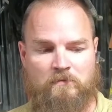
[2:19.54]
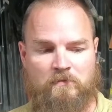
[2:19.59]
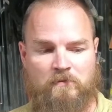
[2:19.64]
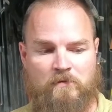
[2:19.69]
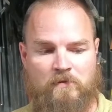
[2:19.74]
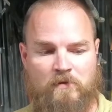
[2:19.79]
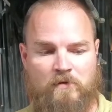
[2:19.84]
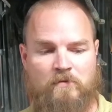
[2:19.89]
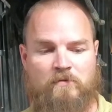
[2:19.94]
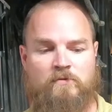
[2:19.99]

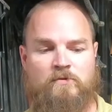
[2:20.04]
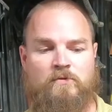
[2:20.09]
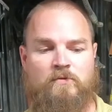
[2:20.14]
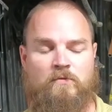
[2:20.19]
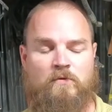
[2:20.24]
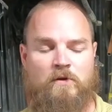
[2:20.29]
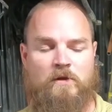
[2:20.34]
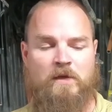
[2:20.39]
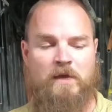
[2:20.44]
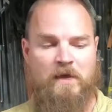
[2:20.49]
those
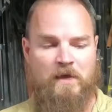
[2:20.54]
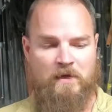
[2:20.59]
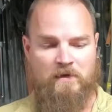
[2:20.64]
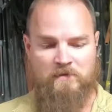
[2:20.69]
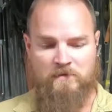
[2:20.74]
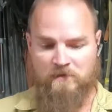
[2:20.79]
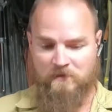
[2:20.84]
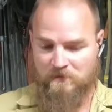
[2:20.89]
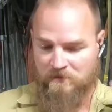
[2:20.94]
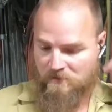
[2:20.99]
who are
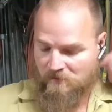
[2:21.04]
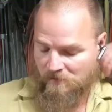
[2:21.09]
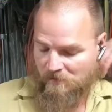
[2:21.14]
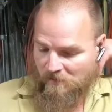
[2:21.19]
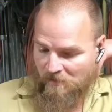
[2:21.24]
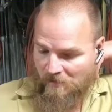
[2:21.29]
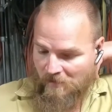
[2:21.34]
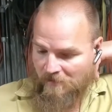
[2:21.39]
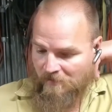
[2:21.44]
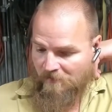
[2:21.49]
cast into the
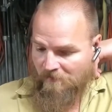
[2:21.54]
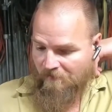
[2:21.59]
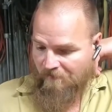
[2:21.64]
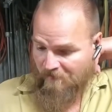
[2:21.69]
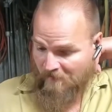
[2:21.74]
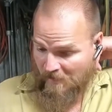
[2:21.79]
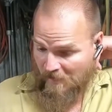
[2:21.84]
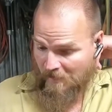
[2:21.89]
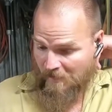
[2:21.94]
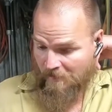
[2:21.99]
lake of
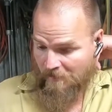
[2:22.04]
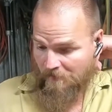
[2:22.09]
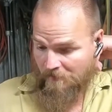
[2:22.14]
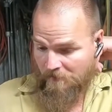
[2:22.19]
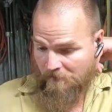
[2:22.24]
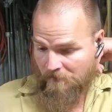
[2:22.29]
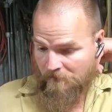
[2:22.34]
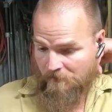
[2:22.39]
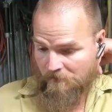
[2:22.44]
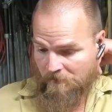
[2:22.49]
fire
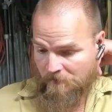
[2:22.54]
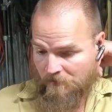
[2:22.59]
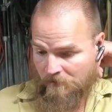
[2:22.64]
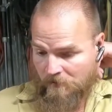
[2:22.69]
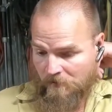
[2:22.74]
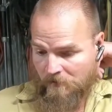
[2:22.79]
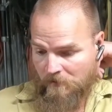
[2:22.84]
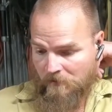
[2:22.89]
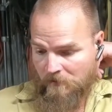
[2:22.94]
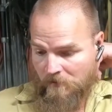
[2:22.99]

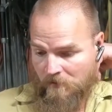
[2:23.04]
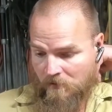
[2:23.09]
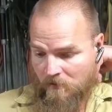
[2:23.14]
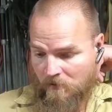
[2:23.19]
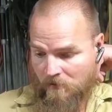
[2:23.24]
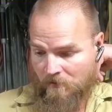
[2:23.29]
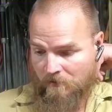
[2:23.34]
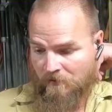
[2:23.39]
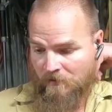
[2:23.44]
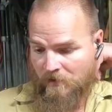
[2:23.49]

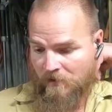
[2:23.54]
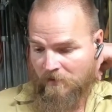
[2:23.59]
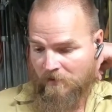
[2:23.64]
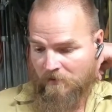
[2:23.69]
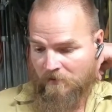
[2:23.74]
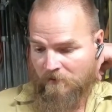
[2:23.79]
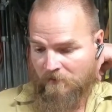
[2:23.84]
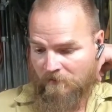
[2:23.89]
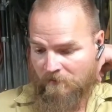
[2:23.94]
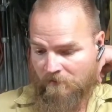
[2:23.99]
are
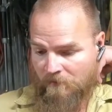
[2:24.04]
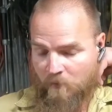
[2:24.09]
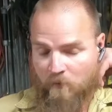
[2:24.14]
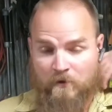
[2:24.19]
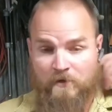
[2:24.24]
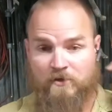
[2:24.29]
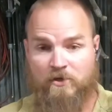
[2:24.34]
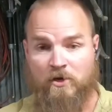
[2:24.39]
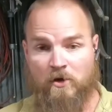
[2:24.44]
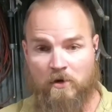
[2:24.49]
there for
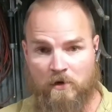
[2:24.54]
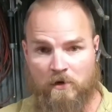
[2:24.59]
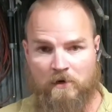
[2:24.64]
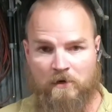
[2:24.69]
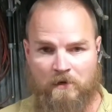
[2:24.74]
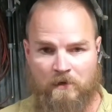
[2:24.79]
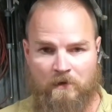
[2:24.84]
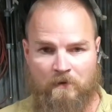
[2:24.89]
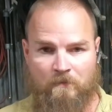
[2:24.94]
eternity.